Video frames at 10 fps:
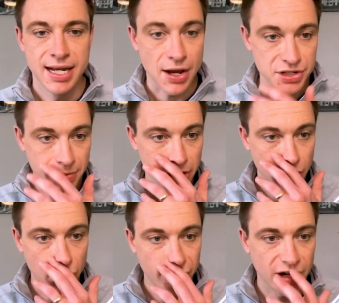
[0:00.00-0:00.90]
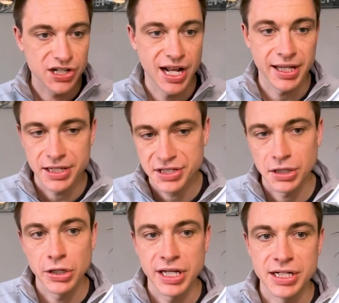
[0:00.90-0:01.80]
Now, some of the core functionality, let's
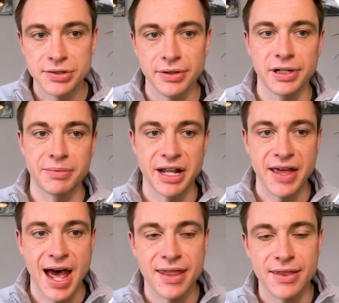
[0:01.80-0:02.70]
look into a little bit of that.